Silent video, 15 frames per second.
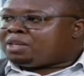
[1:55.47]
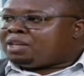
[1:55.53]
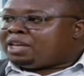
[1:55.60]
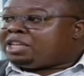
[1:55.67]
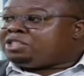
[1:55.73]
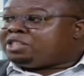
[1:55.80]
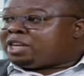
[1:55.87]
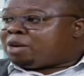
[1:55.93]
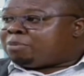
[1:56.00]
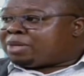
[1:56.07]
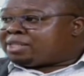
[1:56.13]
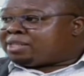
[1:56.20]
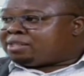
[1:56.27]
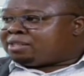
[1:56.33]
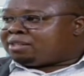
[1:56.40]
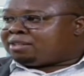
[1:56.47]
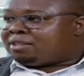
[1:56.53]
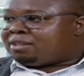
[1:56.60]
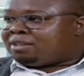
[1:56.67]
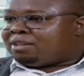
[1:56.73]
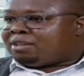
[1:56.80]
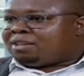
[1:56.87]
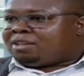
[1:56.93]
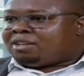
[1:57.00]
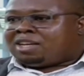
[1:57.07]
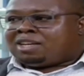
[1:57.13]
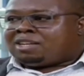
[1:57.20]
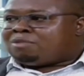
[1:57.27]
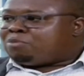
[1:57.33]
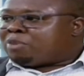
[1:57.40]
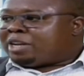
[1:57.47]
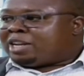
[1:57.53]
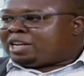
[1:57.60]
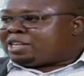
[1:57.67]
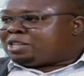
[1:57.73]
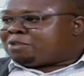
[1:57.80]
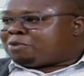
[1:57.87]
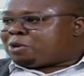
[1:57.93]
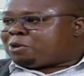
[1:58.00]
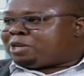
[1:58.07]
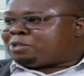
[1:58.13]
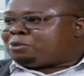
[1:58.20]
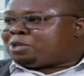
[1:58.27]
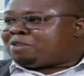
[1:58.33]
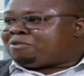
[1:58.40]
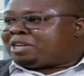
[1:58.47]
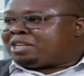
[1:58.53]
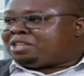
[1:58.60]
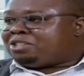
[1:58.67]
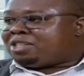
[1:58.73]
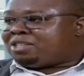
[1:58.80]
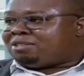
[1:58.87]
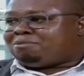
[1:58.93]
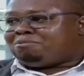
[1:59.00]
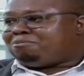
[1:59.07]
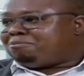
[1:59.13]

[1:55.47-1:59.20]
engine capacity. An electric vehicle does not have an engine.